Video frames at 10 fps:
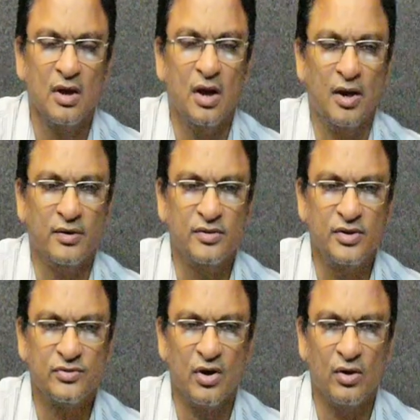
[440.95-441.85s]
and
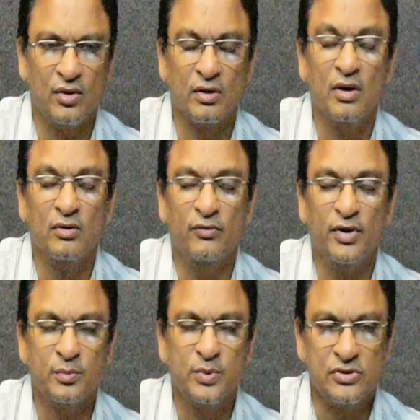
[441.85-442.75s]
these are
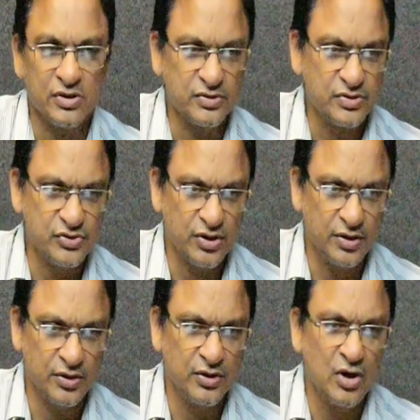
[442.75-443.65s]
very much
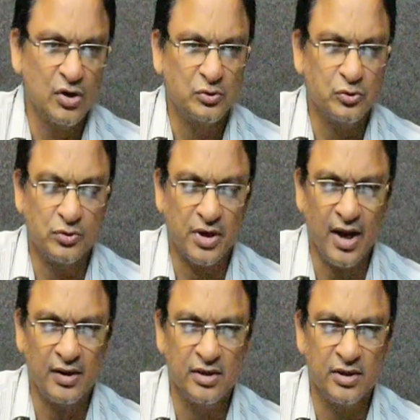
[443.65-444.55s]
necessary to
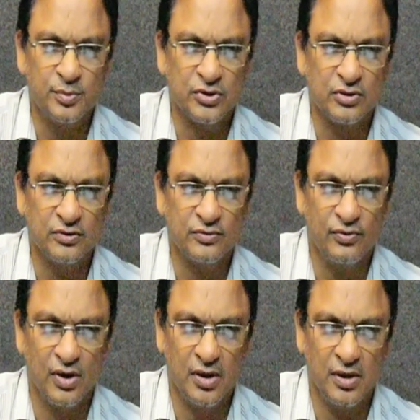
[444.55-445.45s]
track any particular
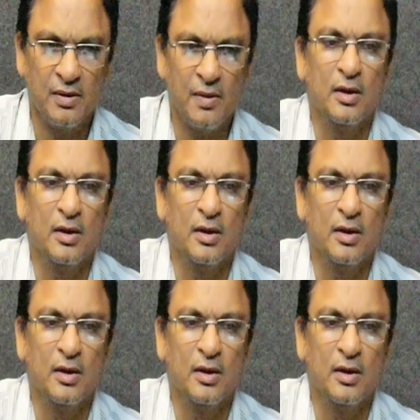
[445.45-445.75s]
file